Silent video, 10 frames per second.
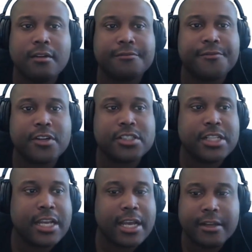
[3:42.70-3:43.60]
First
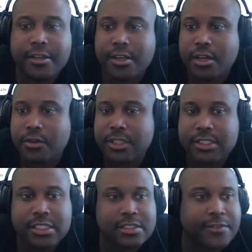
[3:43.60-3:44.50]
thing I
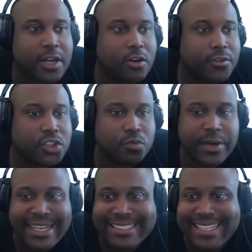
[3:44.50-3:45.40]
notice is if I go over to
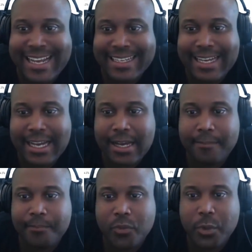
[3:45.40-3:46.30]

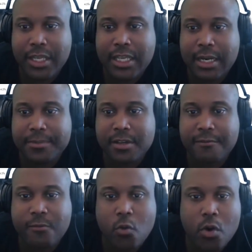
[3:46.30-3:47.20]
raise.com, we can get up to
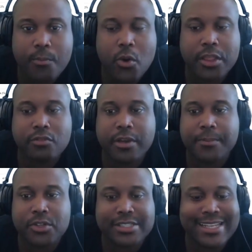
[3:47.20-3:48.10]

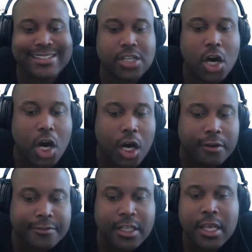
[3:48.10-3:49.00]
4.3%
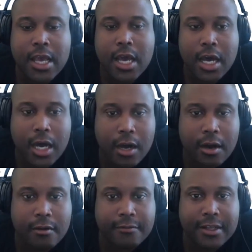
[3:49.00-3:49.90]
off
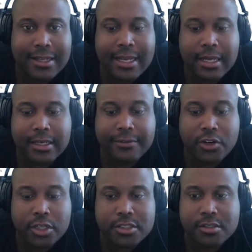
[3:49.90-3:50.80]
of gift
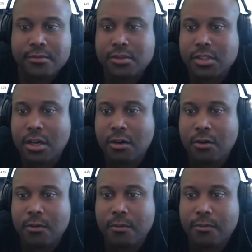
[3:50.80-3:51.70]
cards.
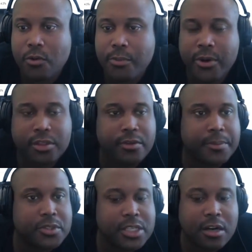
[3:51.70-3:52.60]
So
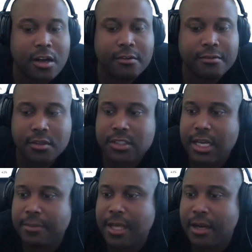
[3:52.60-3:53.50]
4.3% off,
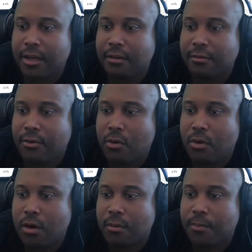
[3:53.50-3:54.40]
type that in,
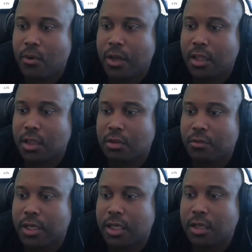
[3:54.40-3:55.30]

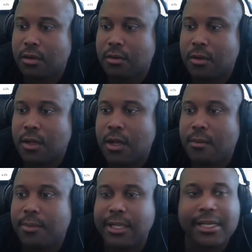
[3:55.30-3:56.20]
4.3
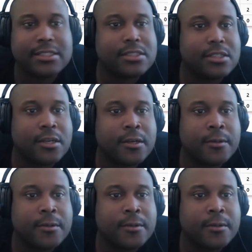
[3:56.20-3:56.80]
plus.